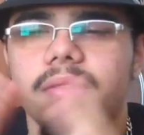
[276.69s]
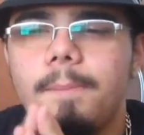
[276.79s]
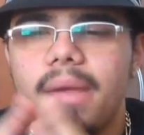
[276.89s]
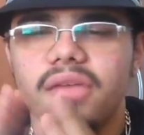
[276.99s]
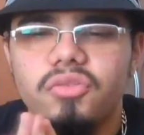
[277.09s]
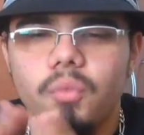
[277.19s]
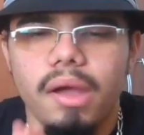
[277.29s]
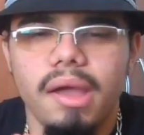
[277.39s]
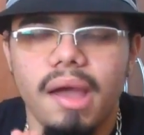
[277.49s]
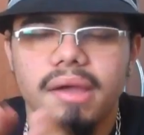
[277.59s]
The best
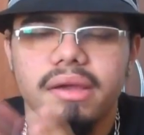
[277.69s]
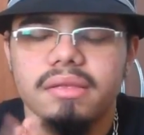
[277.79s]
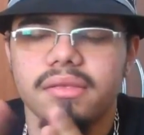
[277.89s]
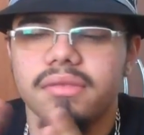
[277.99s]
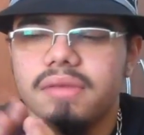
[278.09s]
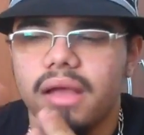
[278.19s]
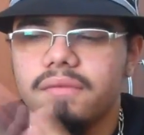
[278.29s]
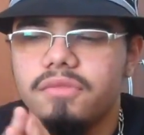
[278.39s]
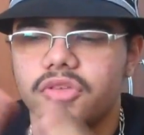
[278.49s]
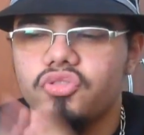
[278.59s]
way I can
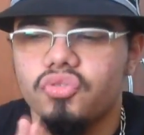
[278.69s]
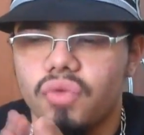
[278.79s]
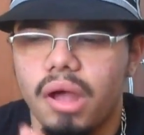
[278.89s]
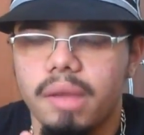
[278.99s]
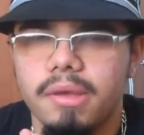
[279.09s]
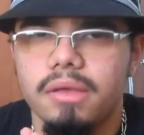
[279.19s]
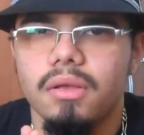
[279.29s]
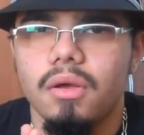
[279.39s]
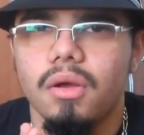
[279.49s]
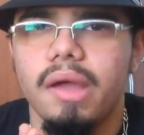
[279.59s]
kind of describe
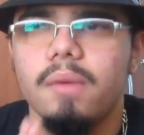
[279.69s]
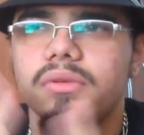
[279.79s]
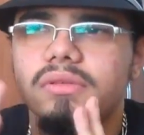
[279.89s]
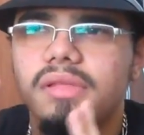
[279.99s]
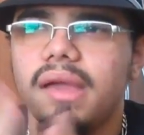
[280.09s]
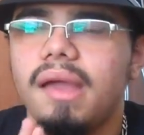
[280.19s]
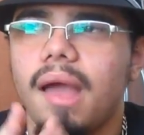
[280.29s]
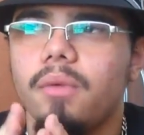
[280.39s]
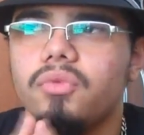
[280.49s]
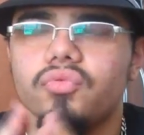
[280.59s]
it, it was like
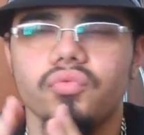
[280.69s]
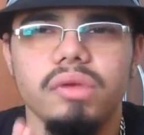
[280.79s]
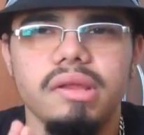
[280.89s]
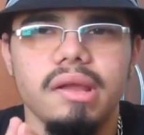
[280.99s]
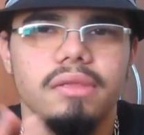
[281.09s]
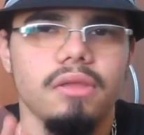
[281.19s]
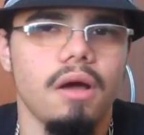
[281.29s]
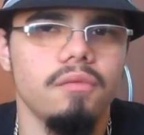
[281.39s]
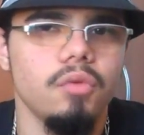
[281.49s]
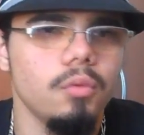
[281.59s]
I was reading a
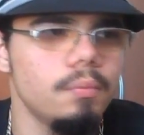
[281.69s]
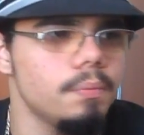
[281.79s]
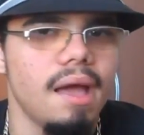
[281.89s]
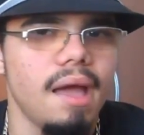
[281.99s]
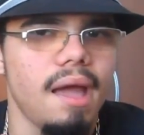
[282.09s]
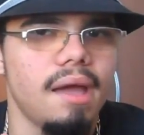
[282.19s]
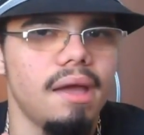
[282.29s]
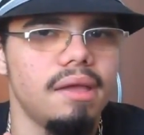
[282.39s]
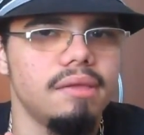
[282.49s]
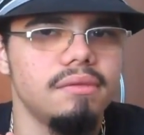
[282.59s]
novel,
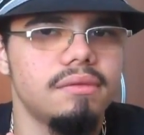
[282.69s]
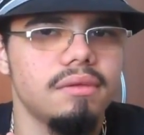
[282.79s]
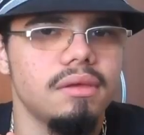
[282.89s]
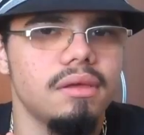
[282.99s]
and